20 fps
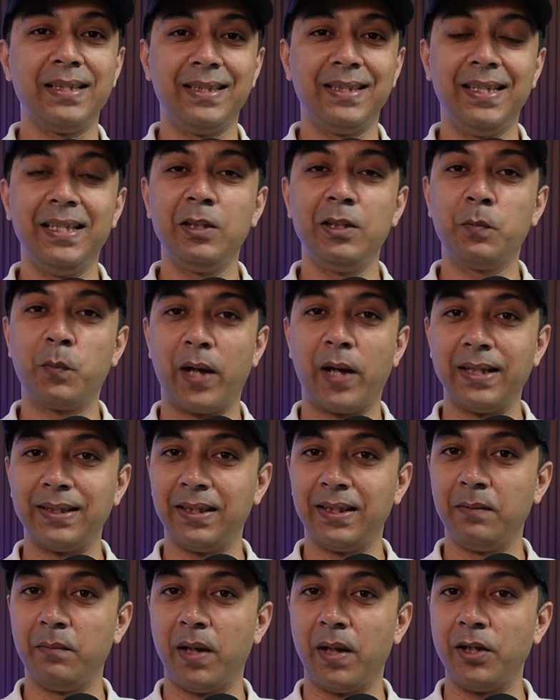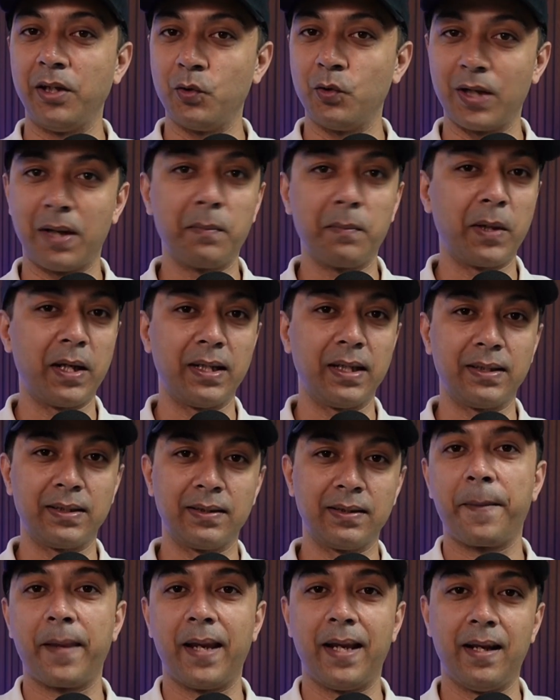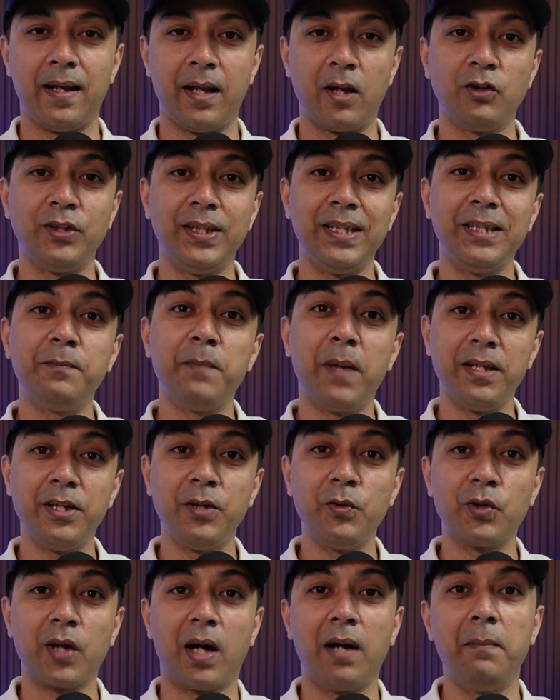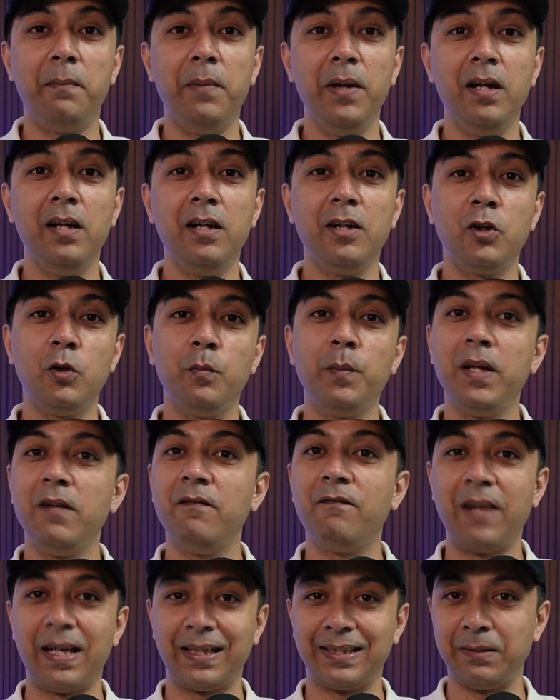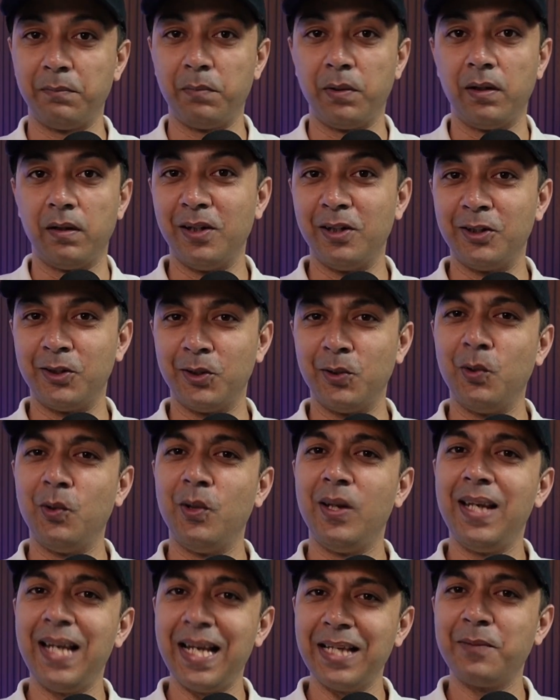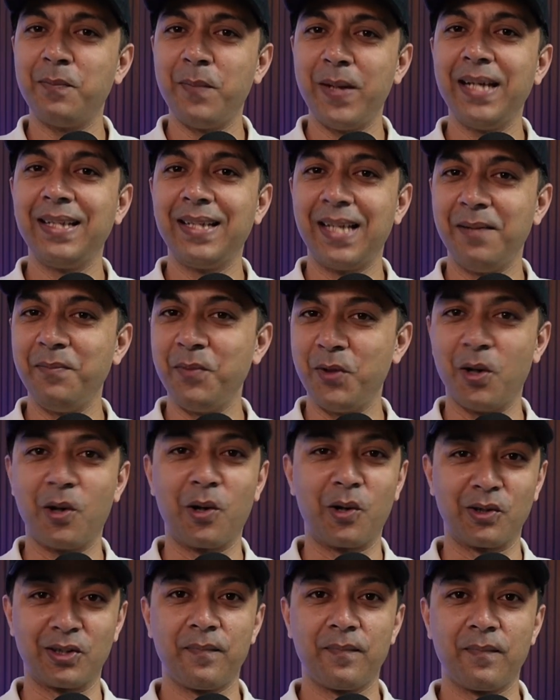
these pricing menu templates. Now these menus are built to be flexible, so let's make them yours.